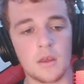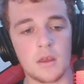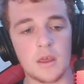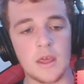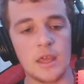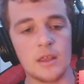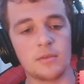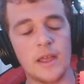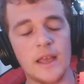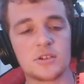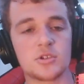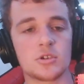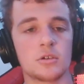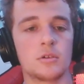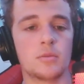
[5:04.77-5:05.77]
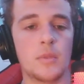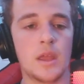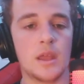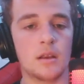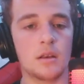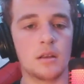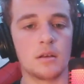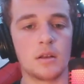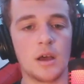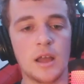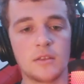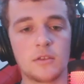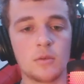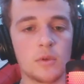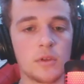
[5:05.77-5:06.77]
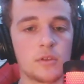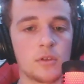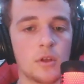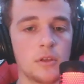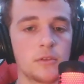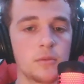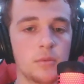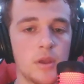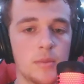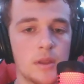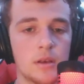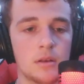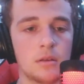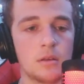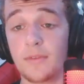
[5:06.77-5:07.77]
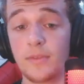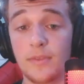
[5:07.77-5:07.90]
he lectured men not to assault women.